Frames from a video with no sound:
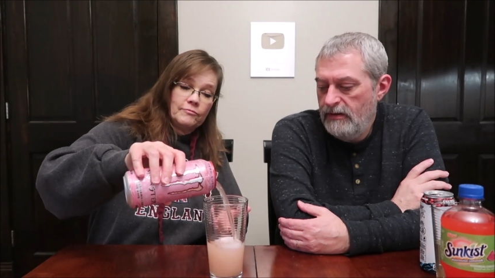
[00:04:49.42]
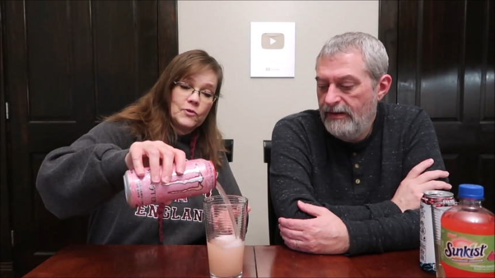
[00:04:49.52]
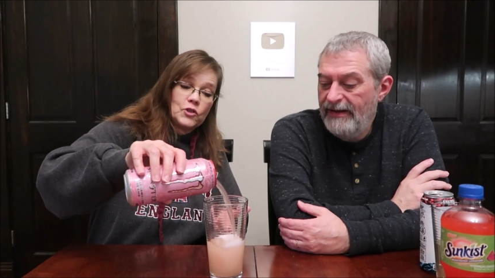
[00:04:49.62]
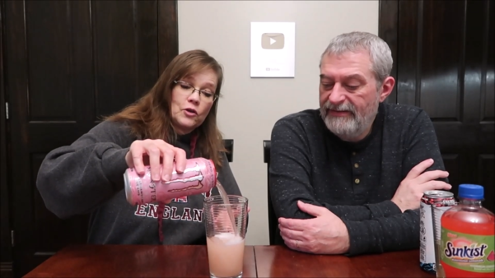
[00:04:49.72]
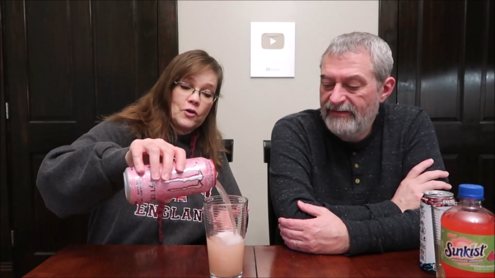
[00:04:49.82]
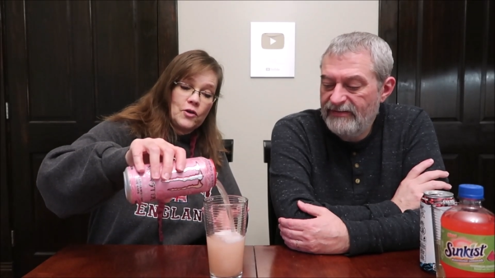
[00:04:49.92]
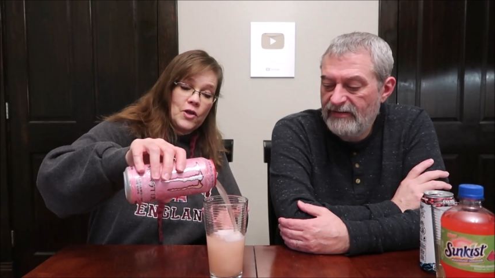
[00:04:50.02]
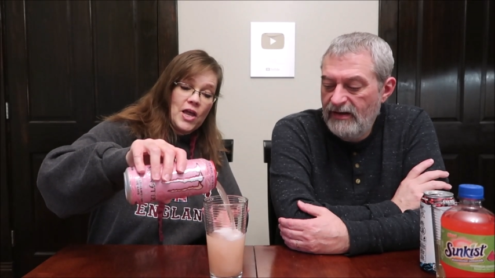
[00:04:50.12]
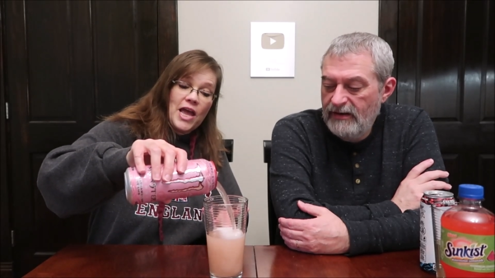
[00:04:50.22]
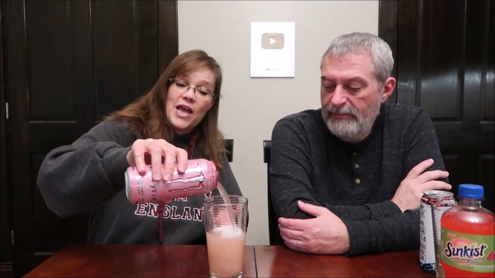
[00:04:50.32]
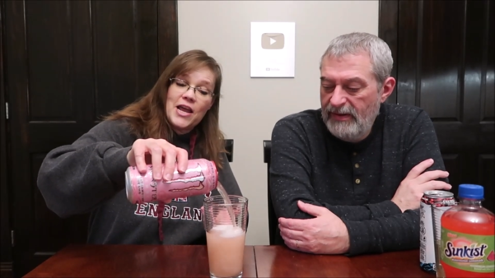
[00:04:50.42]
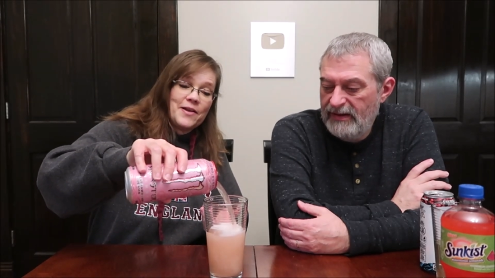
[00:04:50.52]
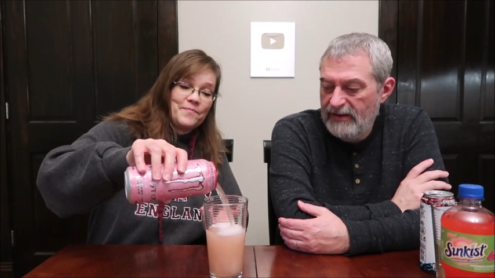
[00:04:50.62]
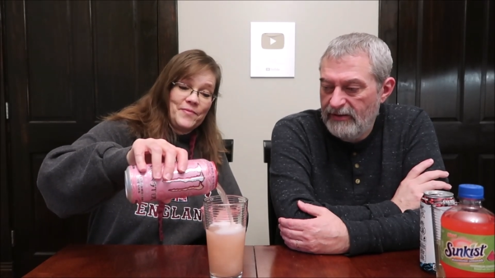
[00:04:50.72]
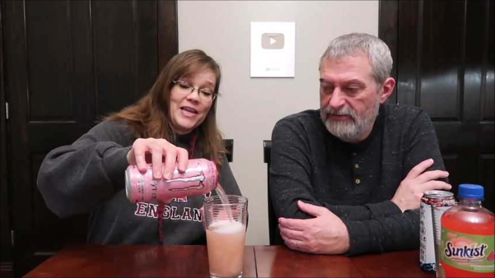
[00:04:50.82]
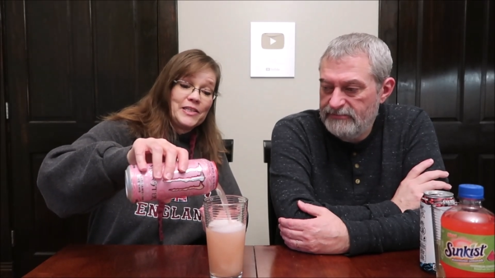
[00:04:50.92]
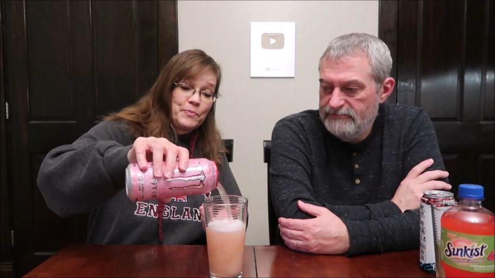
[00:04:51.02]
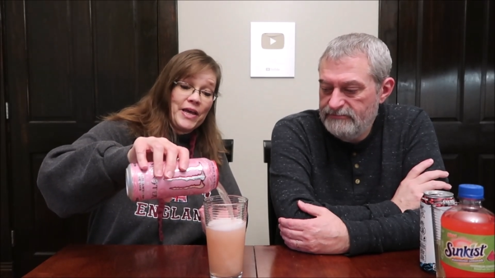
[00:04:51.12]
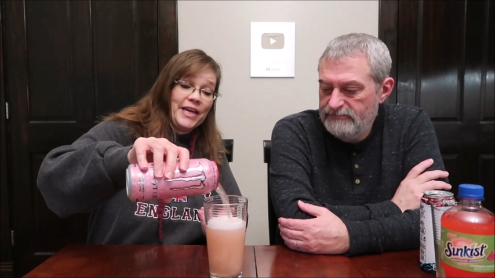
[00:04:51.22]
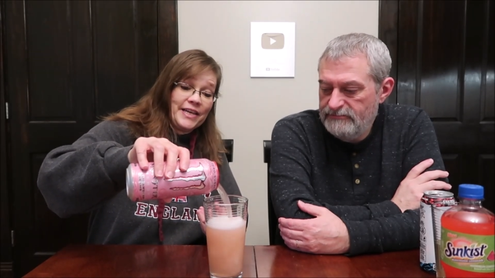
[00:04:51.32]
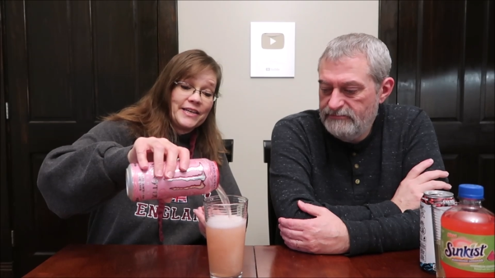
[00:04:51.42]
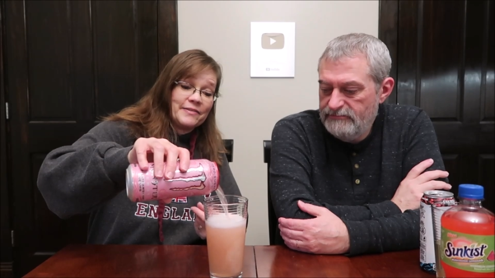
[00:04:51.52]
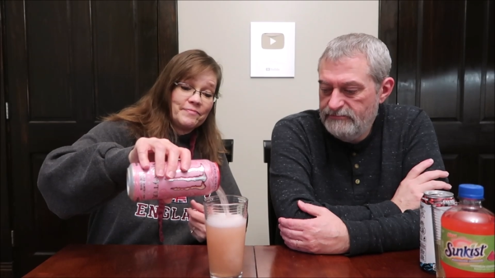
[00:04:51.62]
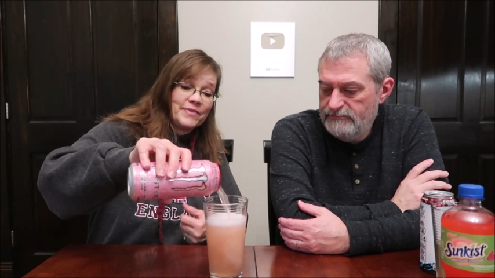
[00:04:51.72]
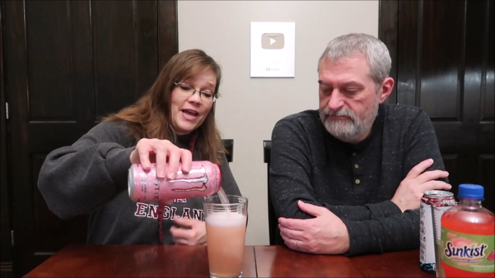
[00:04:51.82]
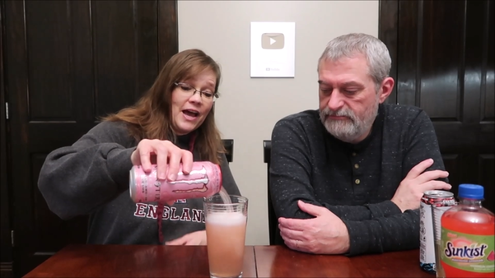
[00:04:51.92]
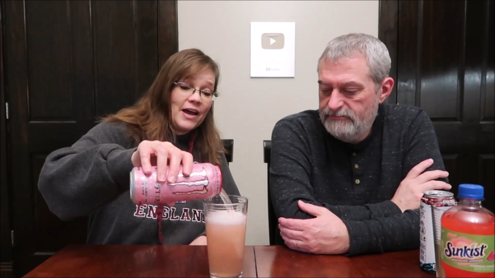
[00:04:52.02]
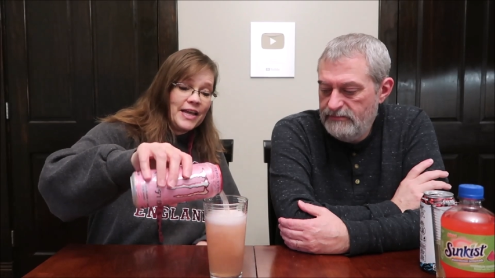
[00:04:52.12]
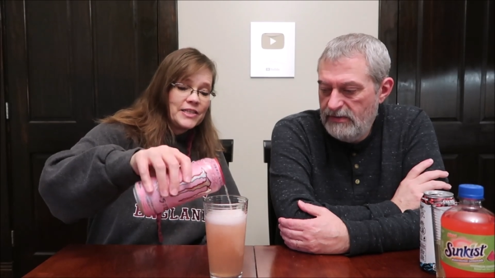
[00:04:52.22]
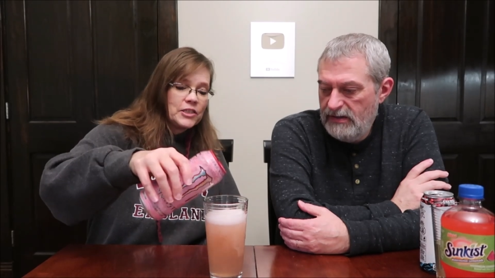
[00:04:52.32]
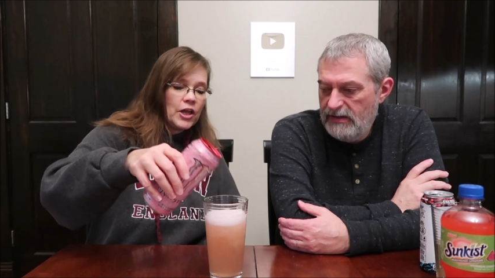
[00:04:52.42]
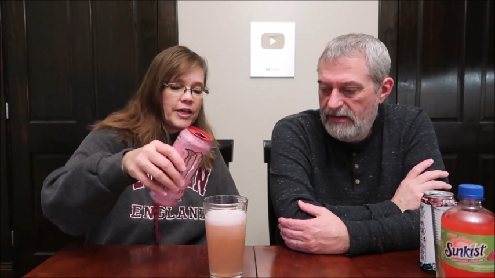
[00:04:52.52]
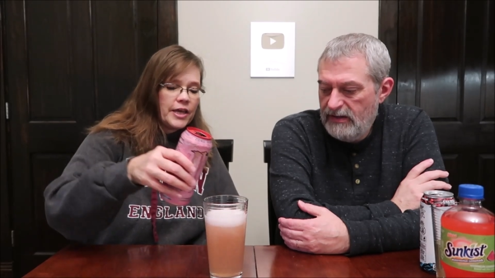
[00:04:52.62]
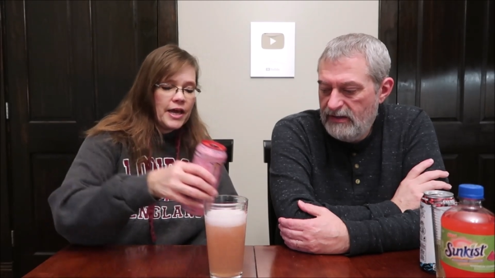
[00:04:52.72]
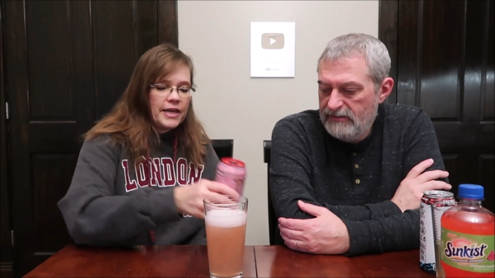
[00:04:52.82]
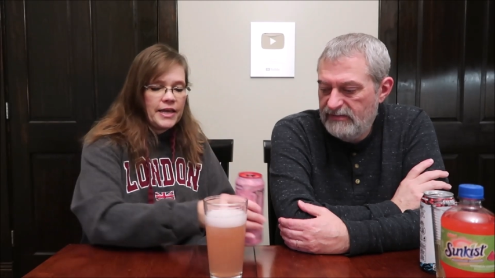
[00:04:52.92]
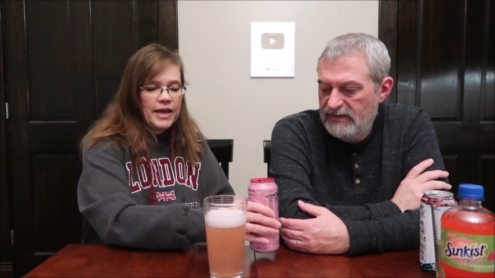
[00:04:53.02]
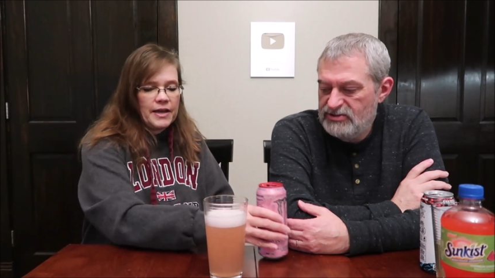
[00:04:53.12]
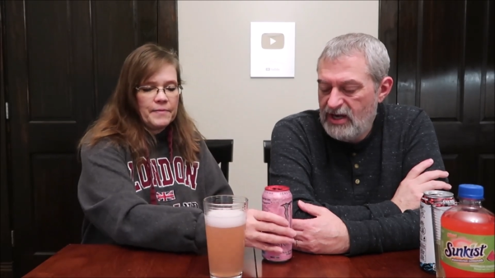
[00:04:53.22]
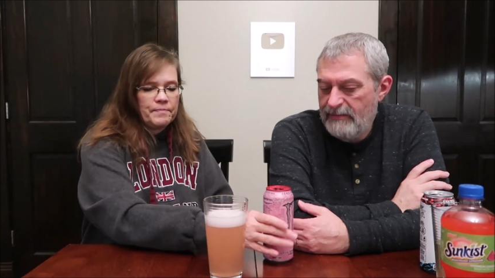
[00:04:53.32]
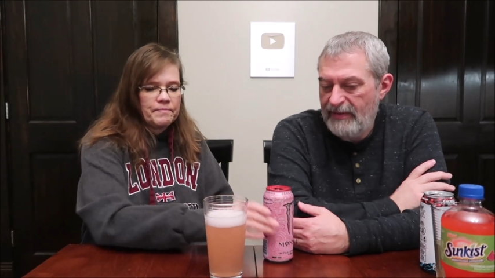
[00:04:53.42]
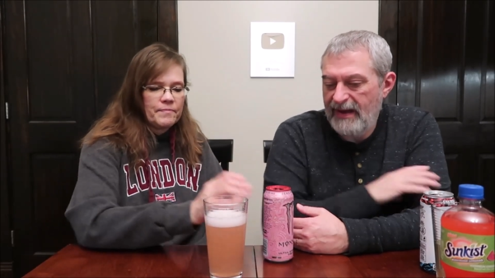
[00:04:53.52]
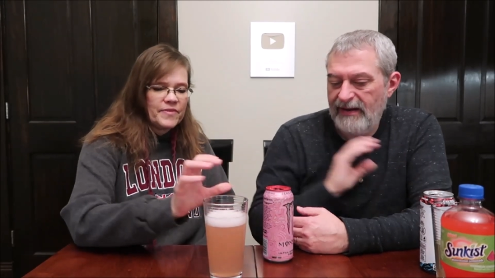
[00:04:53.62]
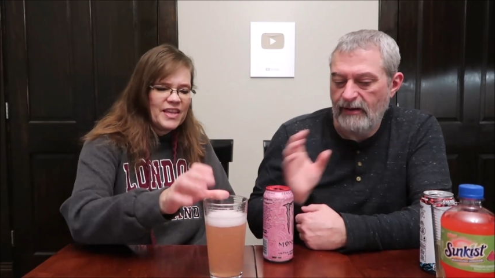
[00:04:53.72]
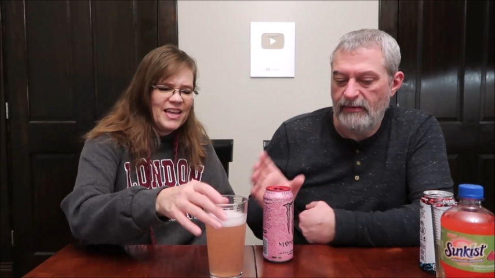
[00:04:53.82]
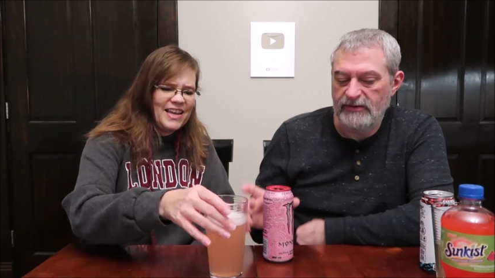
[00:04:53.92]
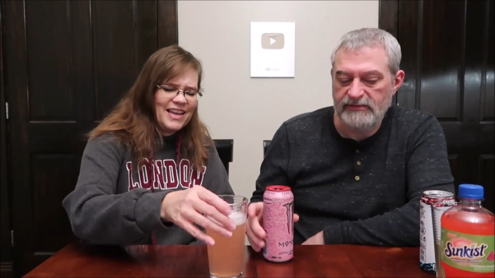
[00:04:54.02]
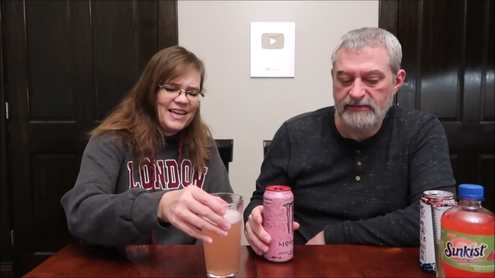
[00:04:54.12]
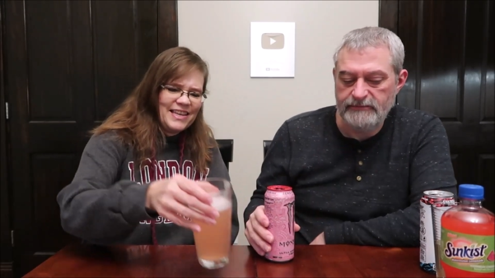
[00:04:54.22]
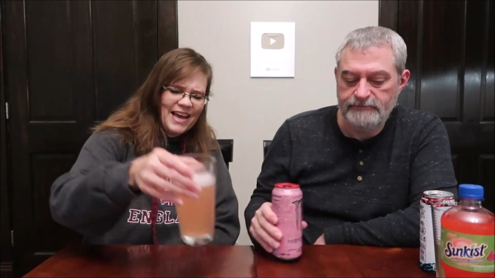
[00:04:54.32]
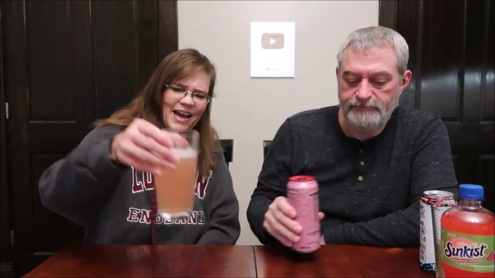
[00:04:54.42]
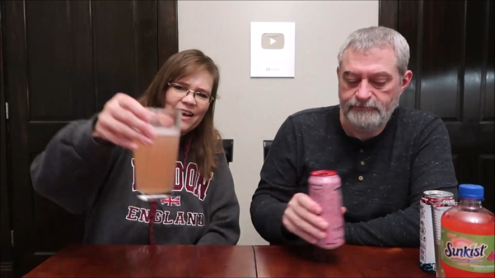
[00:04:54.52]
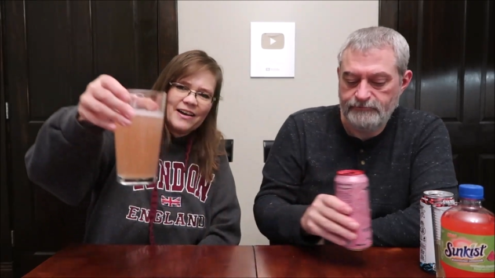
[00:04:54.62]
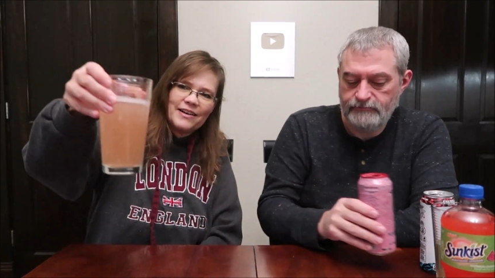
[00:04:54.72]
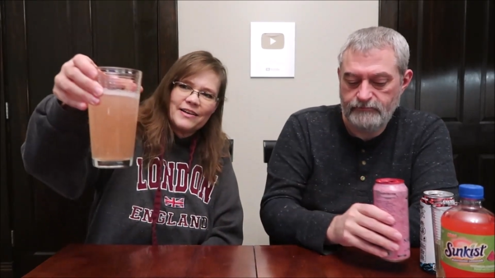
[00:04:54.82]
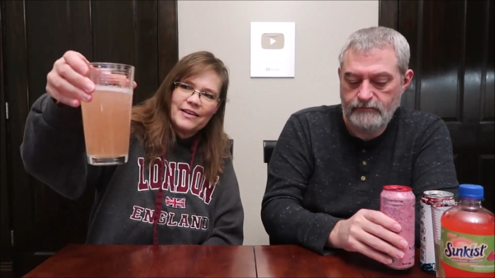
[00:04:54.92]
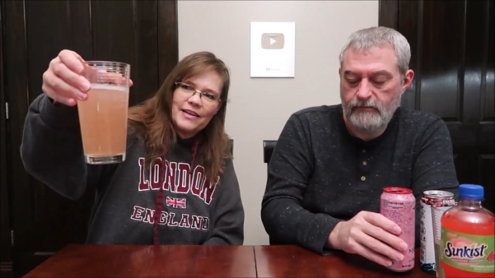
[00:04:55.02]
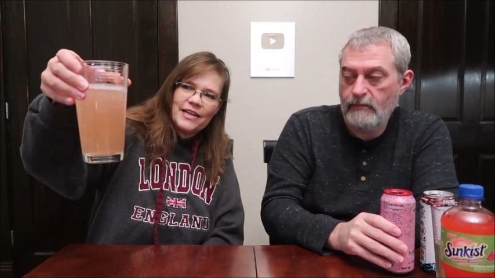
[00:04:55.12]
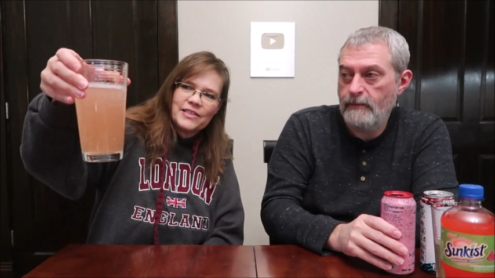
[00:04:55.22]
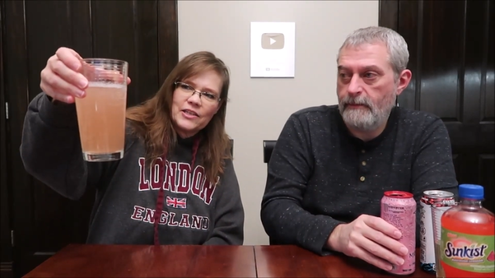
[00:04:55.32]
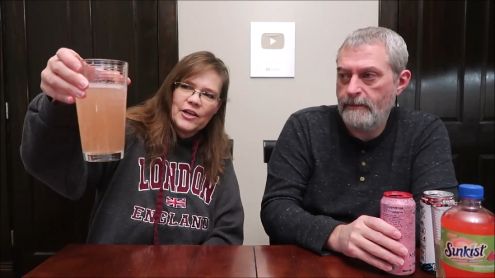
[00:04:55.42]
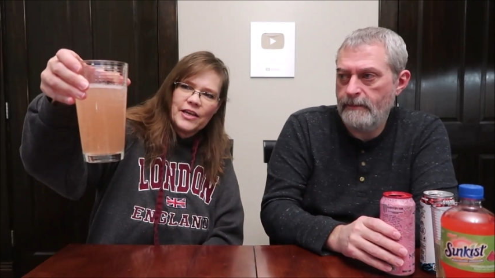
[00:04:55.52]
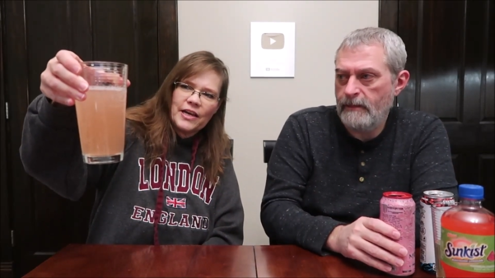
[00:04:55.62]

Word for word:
Speaker 1: Yeah, it's a
Speaker 2: slightly pink color.
Speaker 1: It's pink. Yeah, it's like a it's yeah, like uh,
Speaker 2: champagne almost.
Speaker 1: Yeah, it's like